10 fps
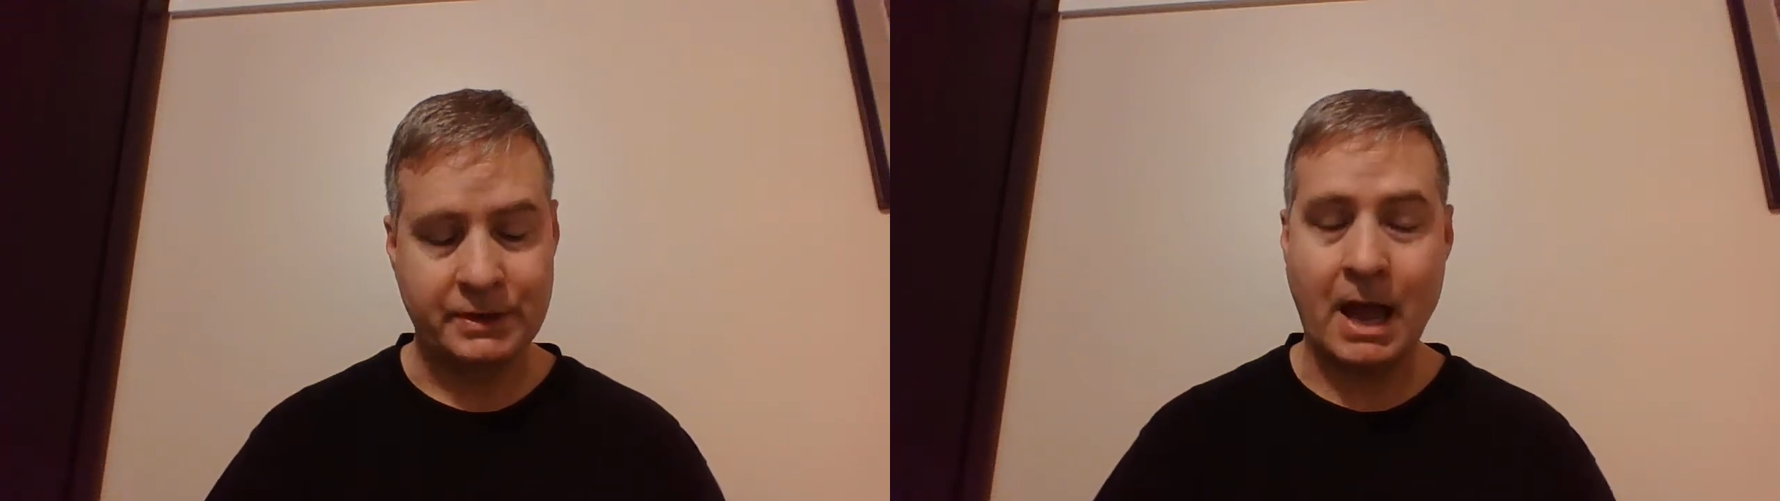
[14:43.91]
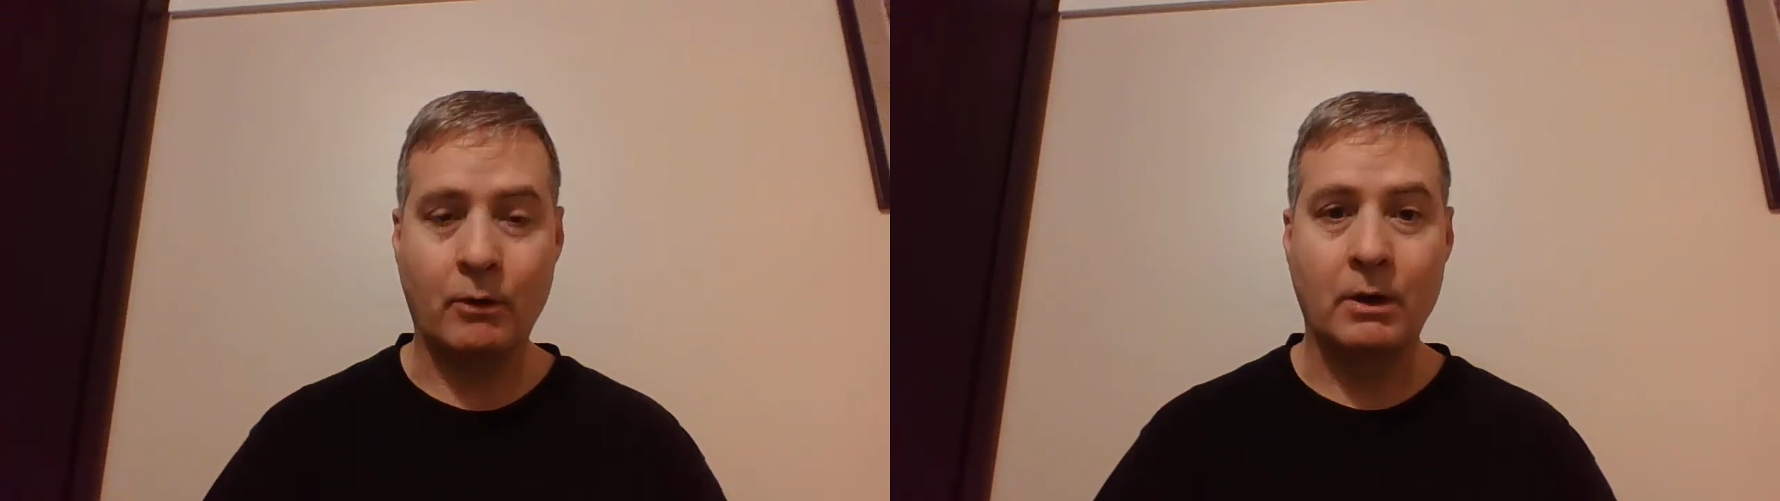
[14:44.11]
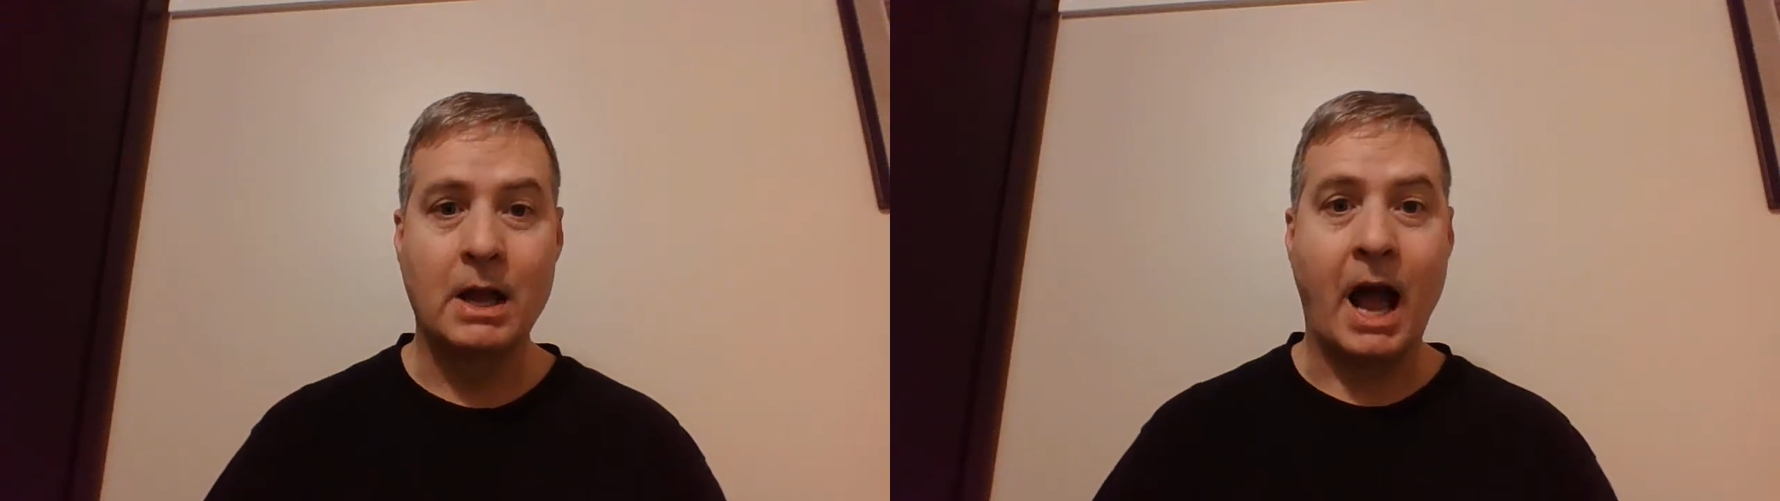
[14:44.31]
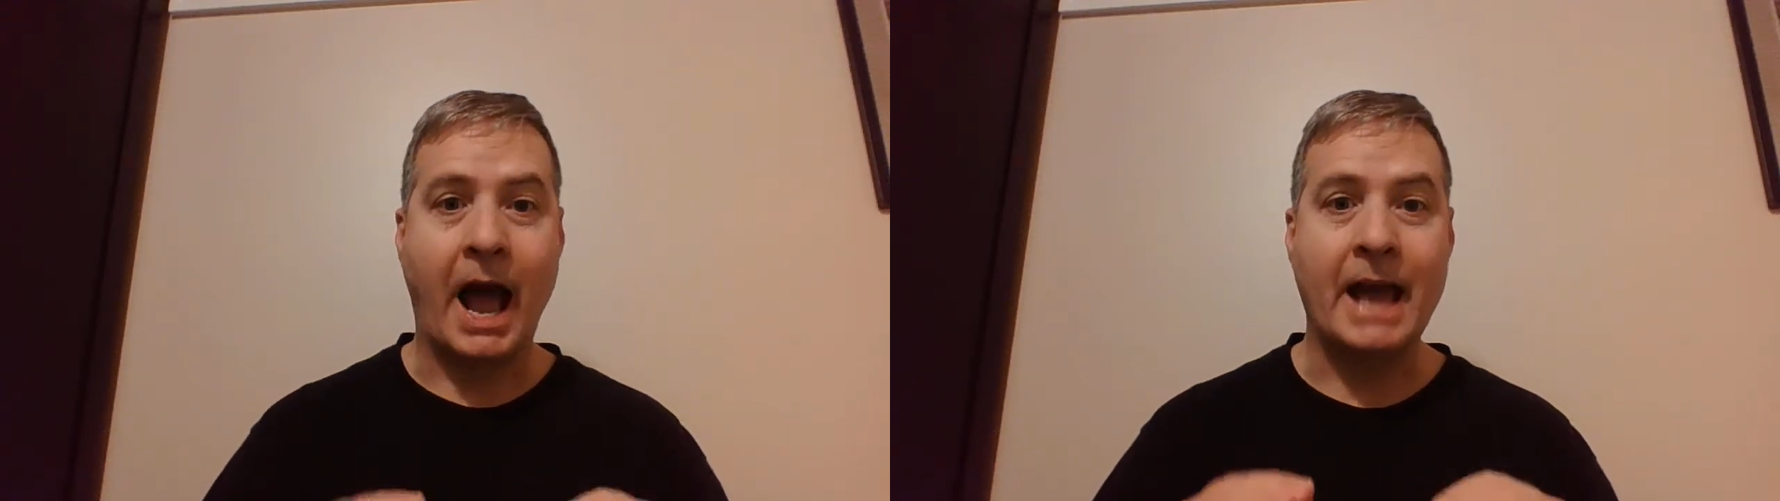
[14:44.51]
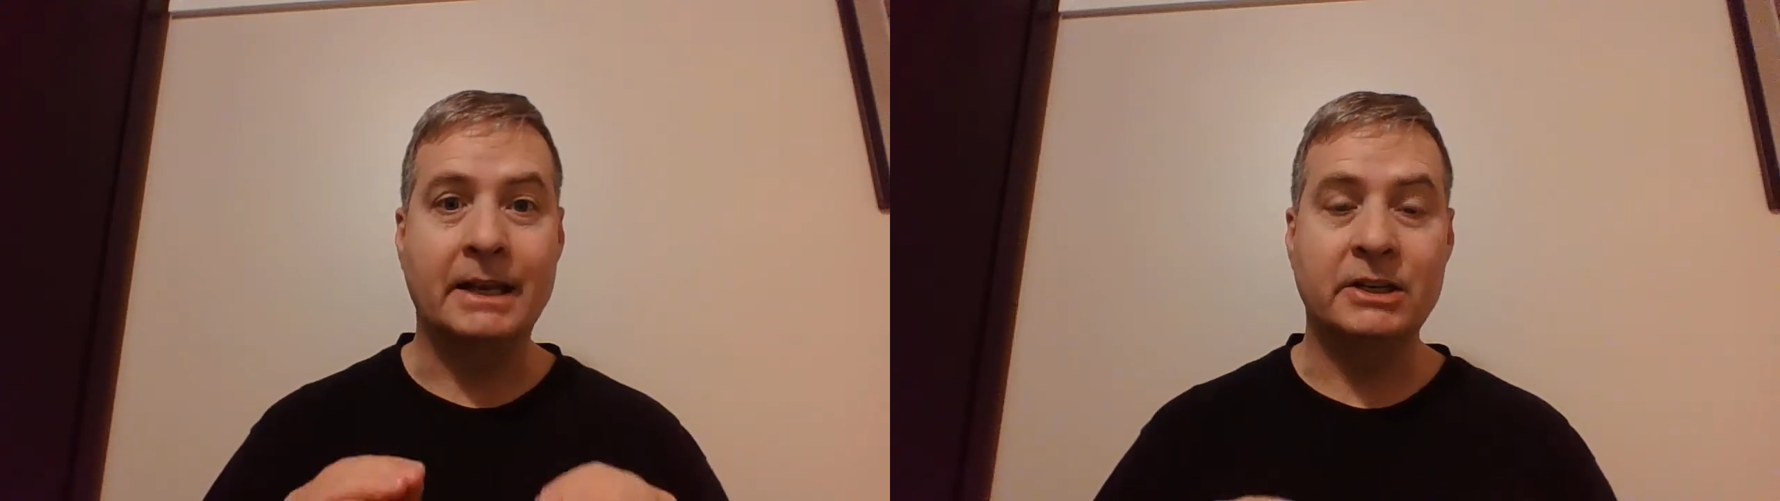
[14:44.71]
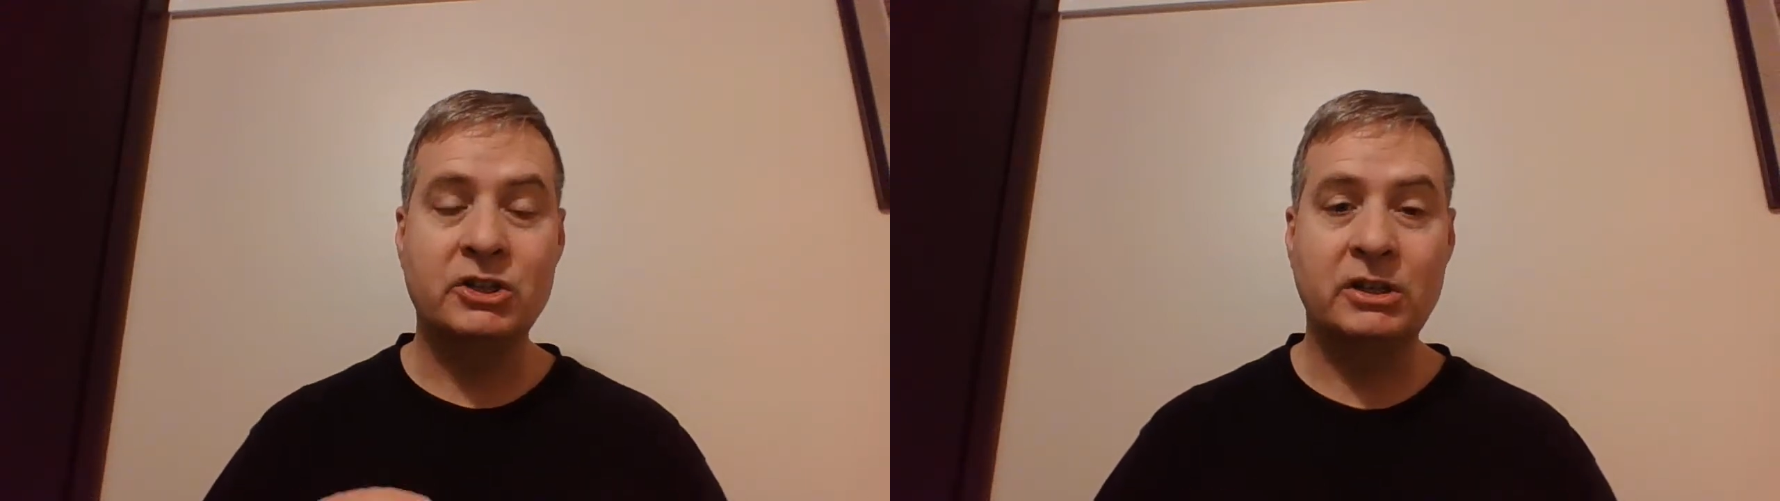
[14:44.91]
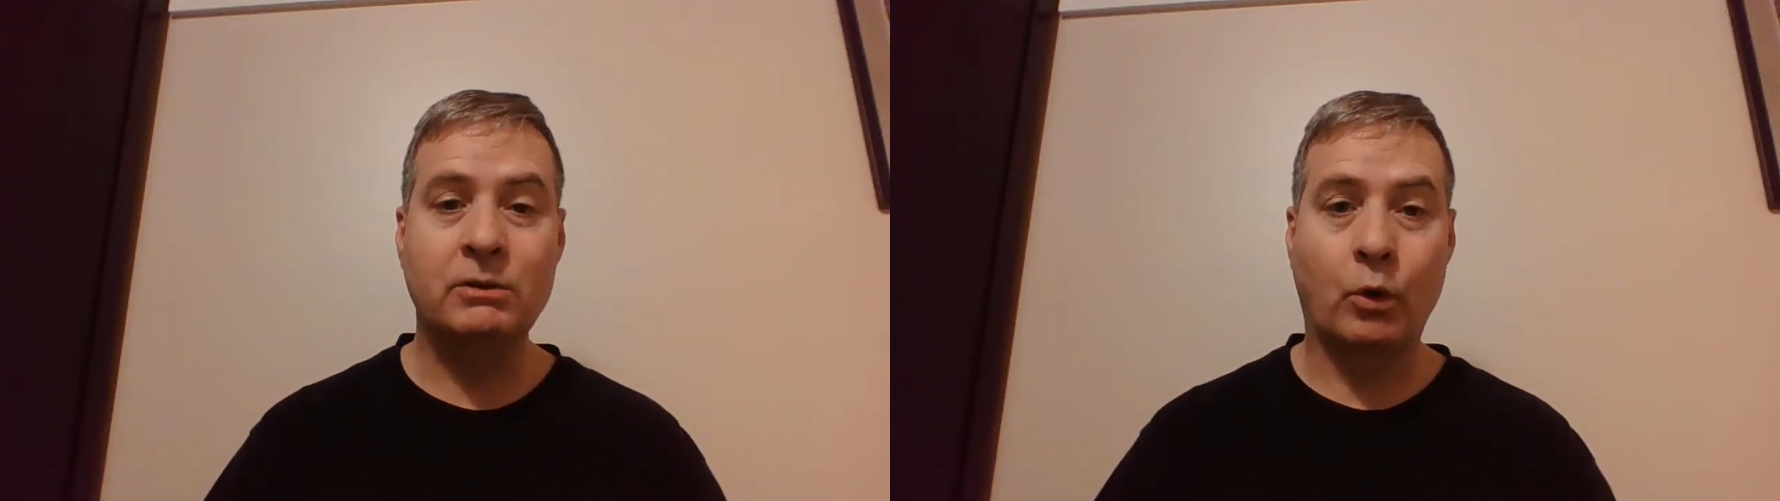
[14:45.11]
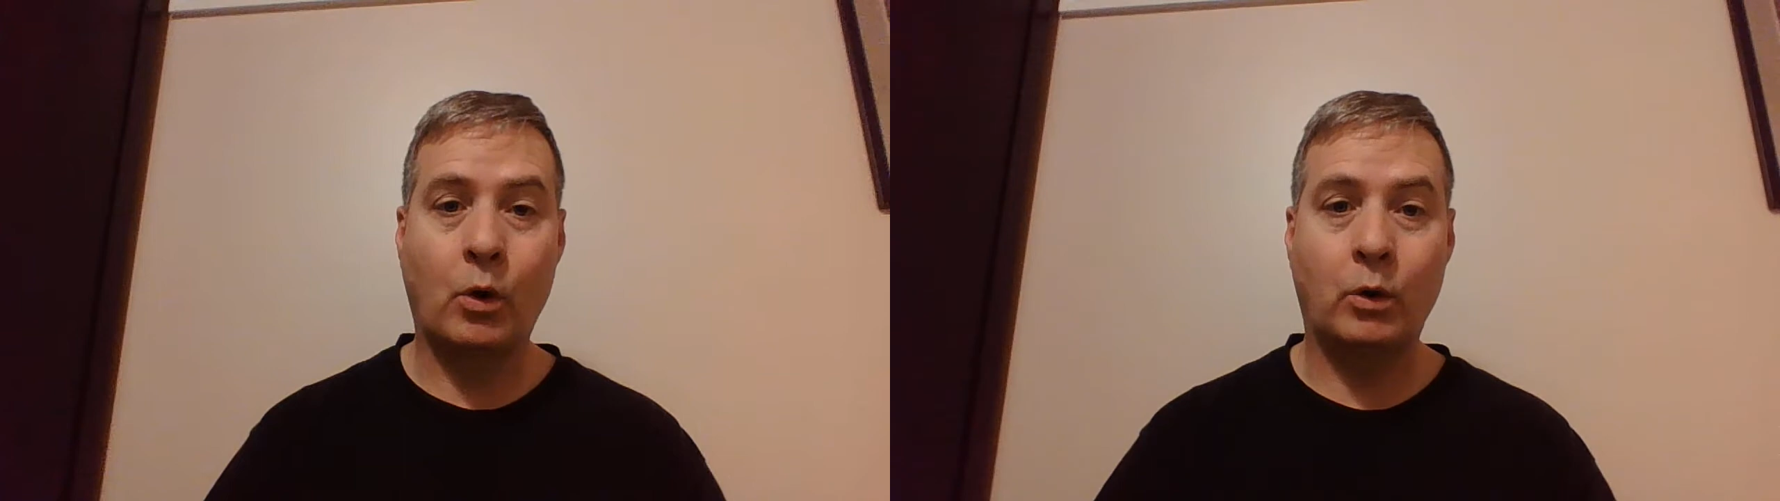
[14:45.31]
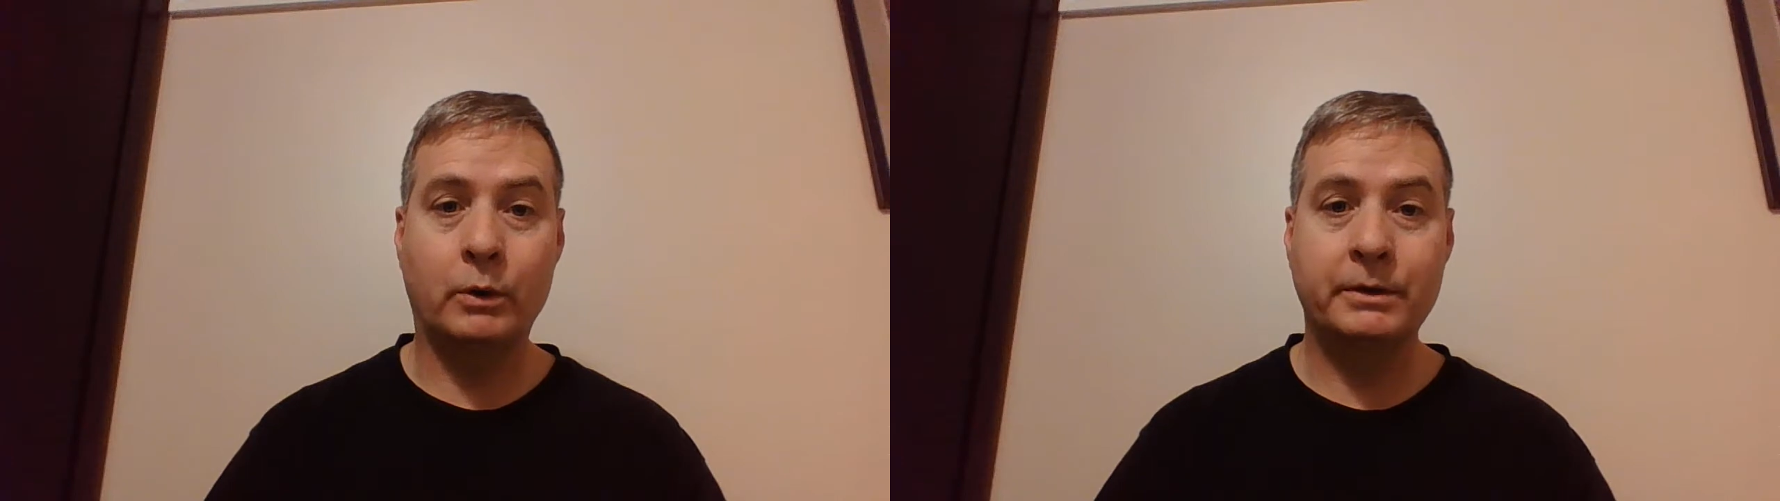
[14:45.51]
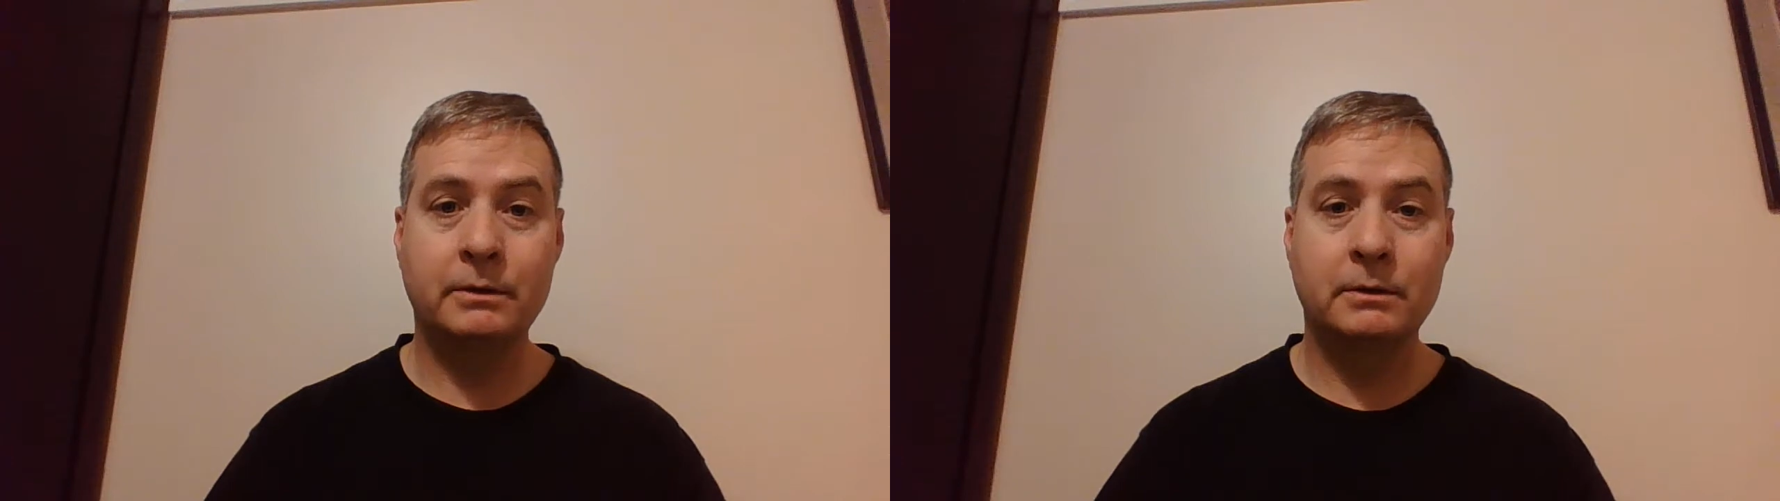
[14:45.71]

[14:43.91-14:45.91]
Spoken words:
Now, I had initially rolled,